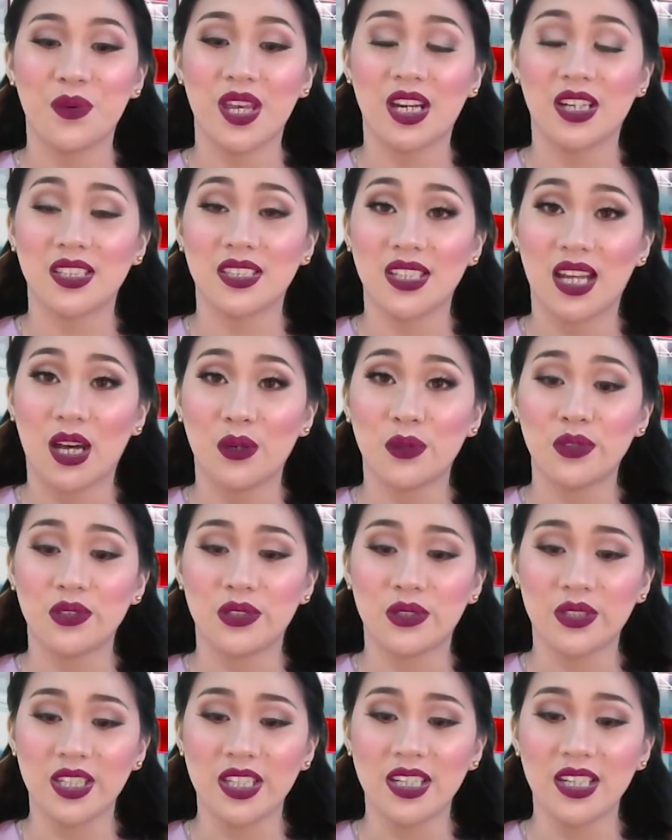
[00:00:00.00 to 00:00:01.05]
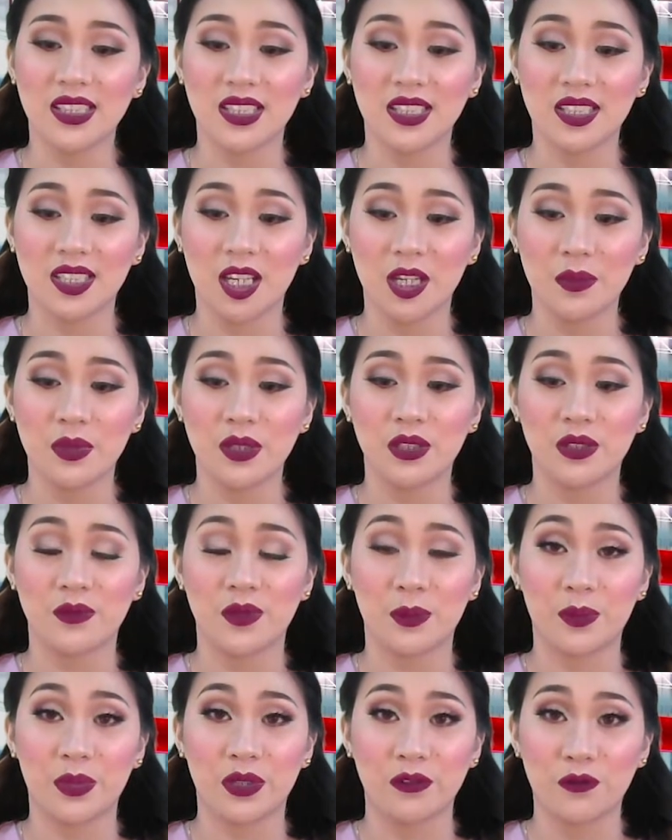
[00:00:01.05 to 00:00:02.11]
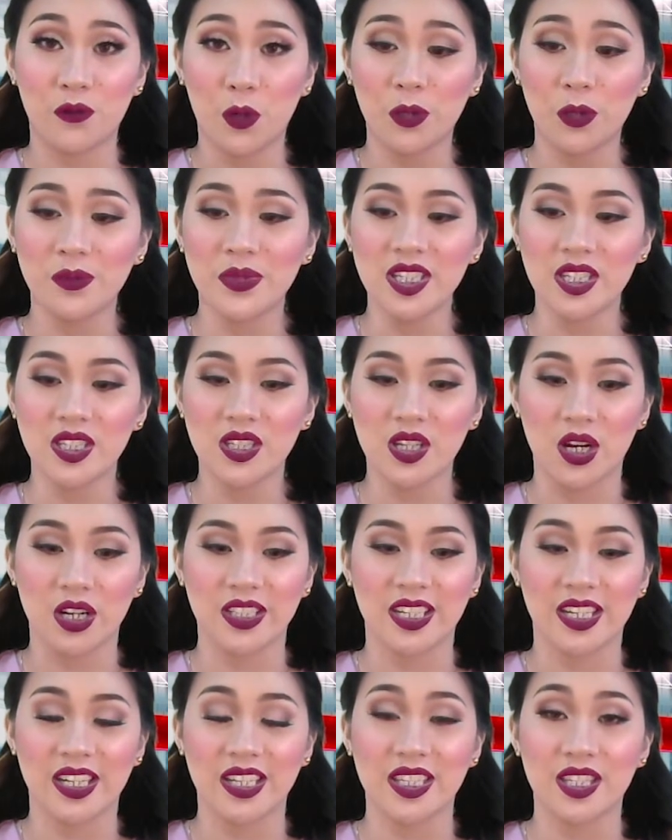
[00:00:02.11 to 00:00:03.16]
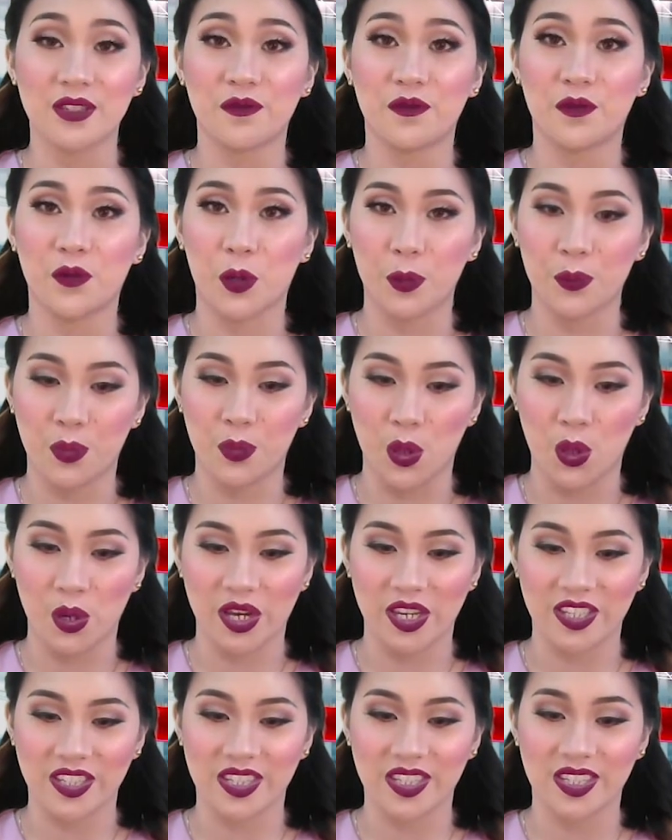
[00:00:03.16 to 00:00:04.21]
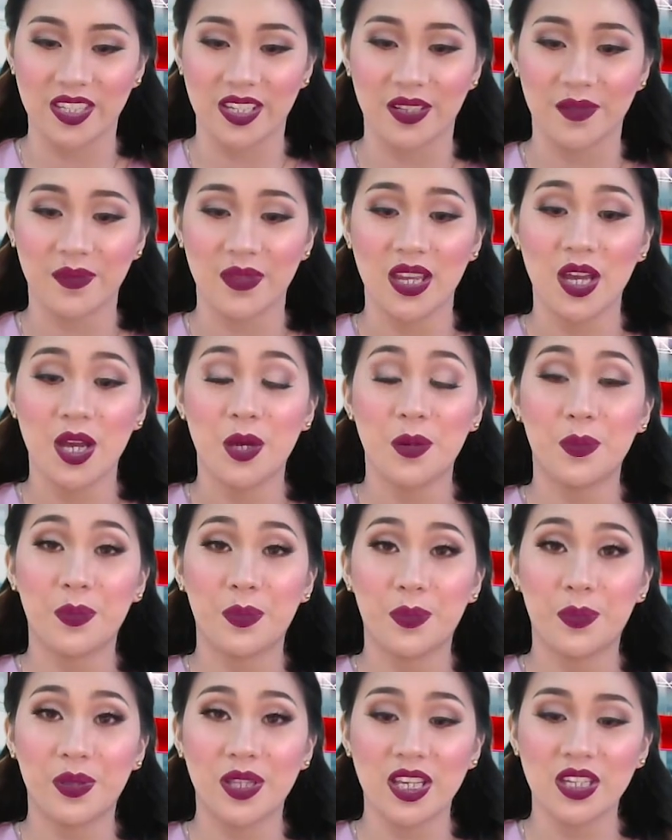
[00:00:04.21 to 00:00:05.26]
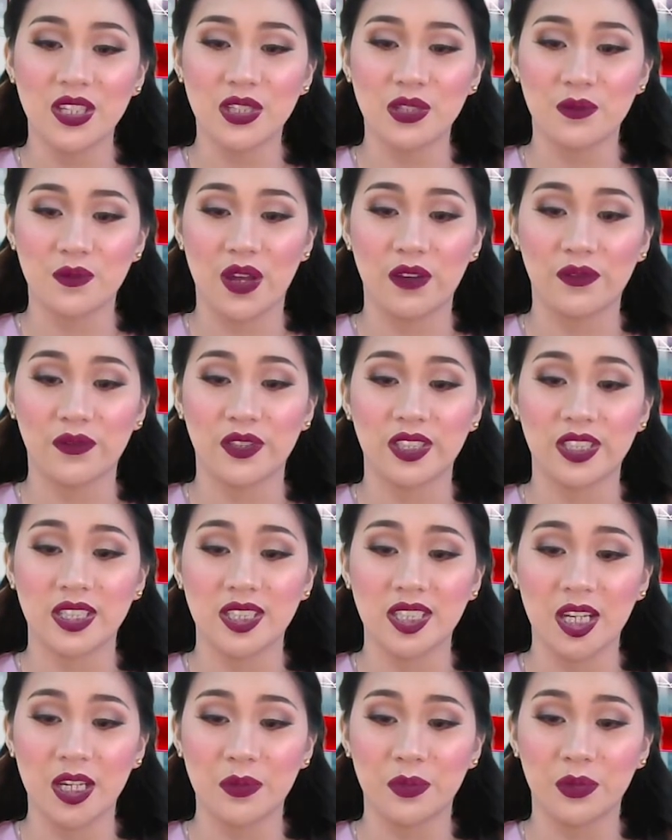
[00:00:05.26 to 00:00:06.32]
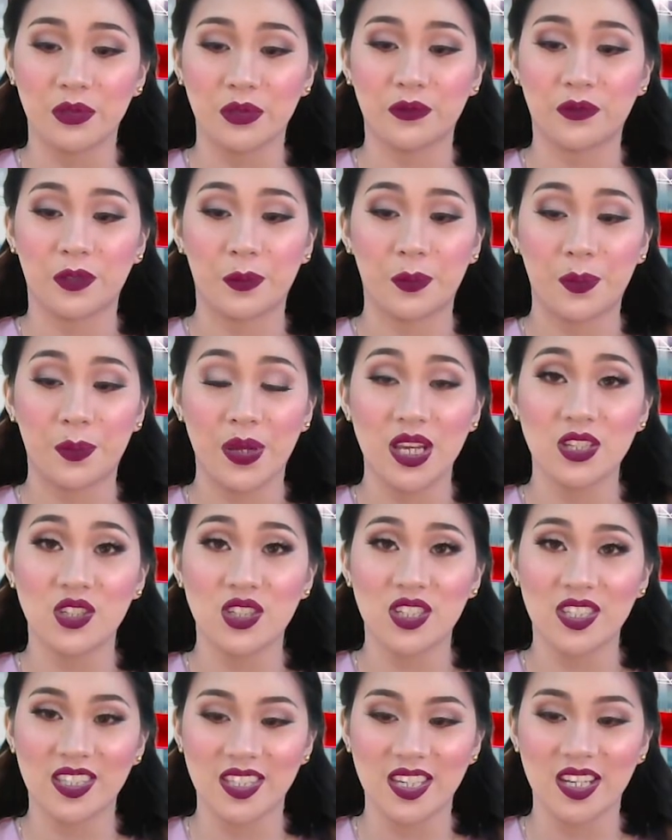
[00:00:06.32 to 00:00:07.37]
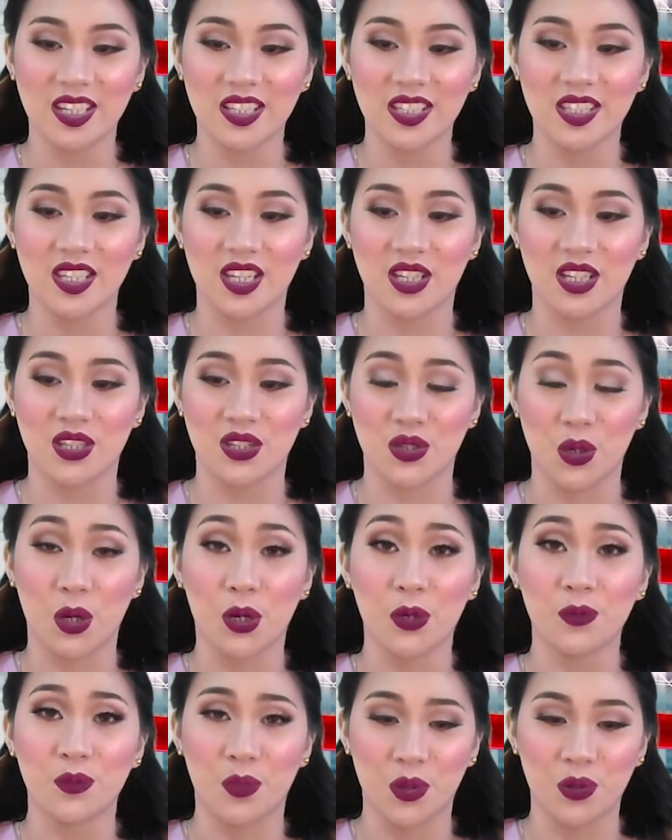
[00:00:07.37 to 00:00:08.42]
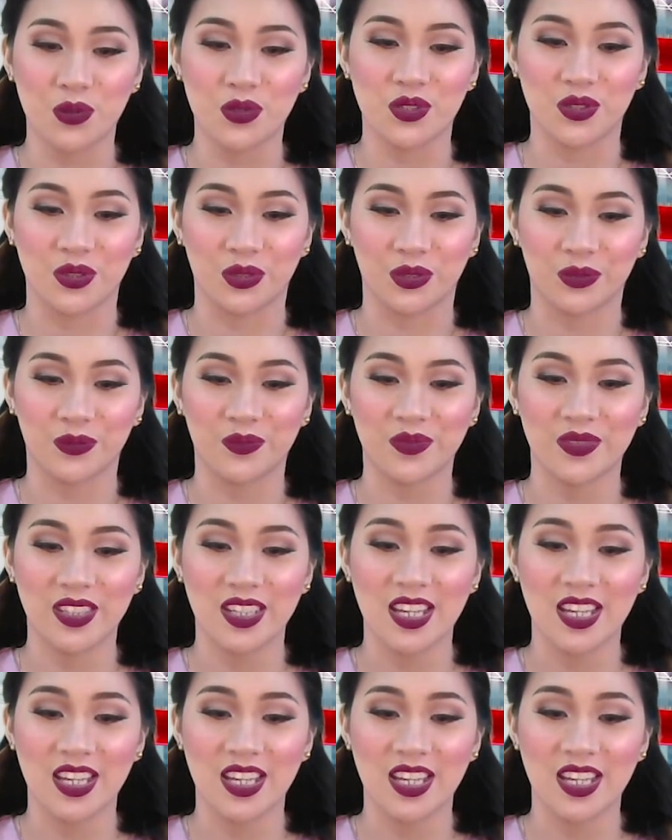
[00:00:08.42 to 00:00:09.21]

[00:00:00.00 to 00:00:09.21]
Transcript: We are now looking at the table of the performance targets for boys. Please refer the table from page 6 in your module.